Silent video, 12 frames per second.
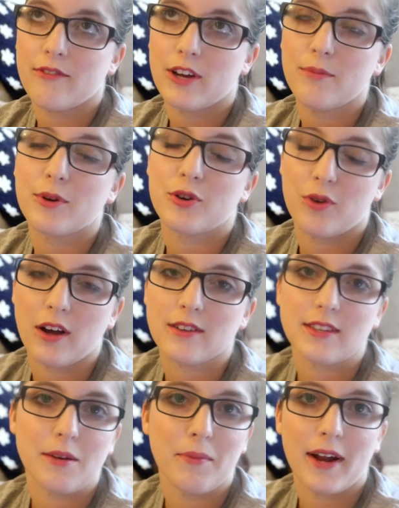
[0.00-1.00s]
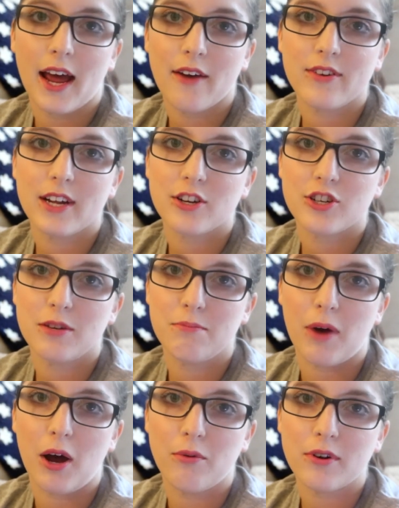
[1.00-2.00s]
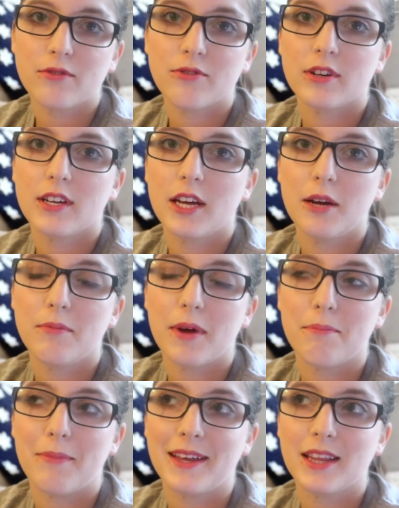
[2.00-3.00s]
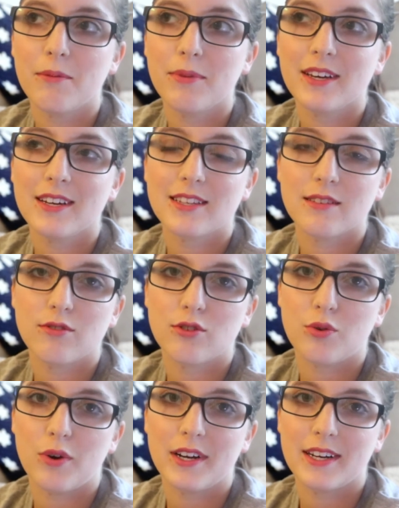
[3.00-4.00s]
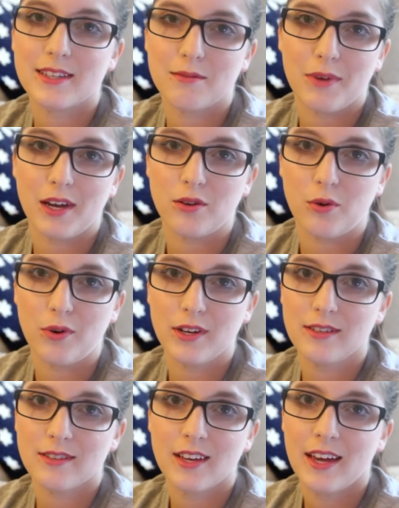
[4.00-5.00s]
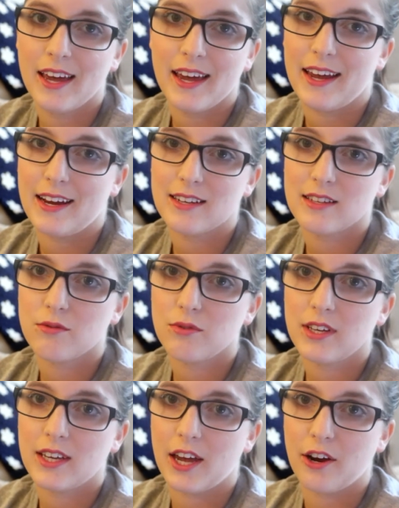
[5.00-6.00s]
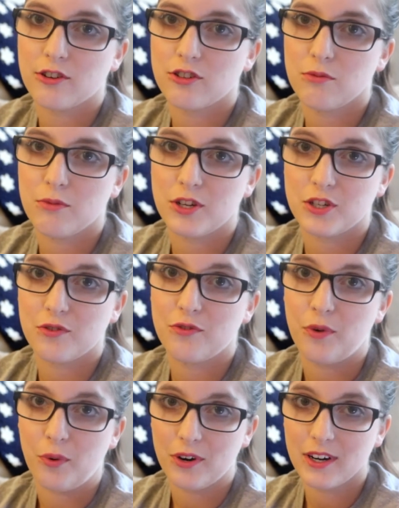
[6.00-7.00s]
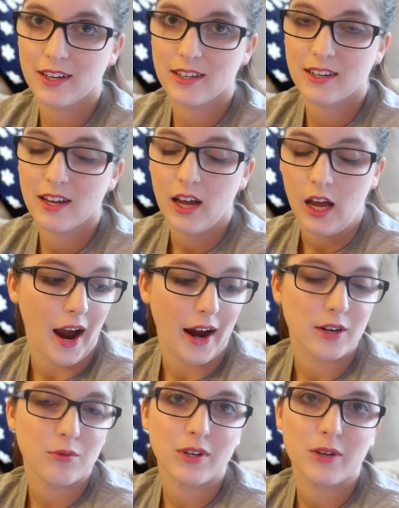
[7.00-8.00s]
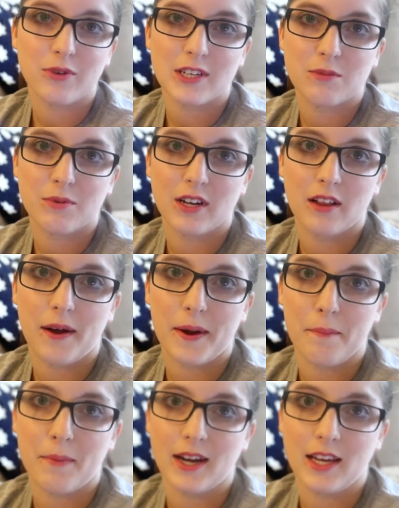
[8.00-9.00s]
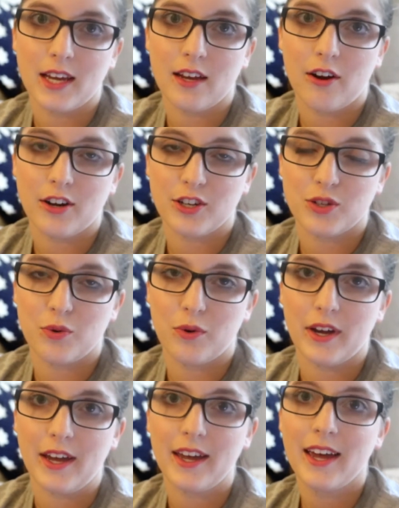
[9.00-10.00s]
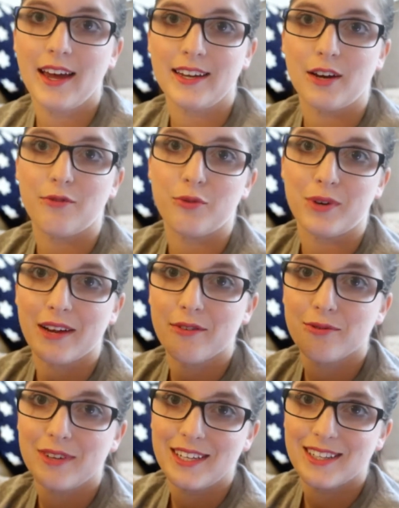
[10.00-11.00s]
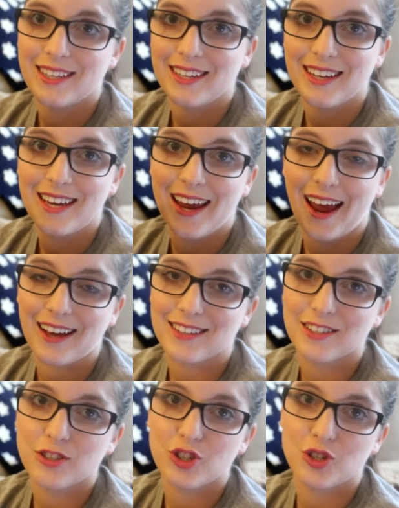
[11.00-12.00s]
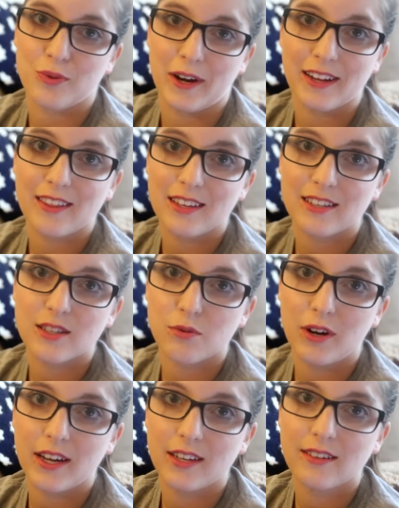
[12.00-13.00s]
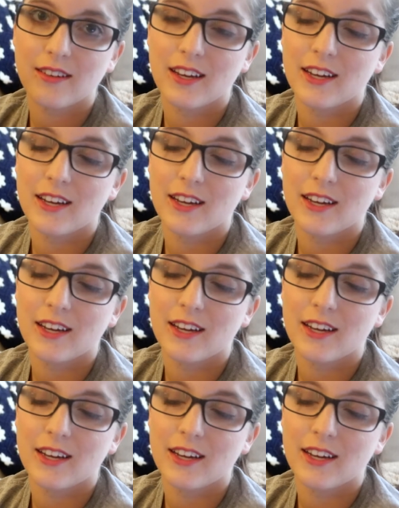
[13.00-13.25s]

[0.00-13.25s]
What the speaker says: I've come across them, but I haven't actually bought one for him, mainly because if the toy doesn't make noise, he doesn't really care too much for it. I don't really want to spend a lot of money on a toy. Now, for whatever reason, he hasn't shredded this one.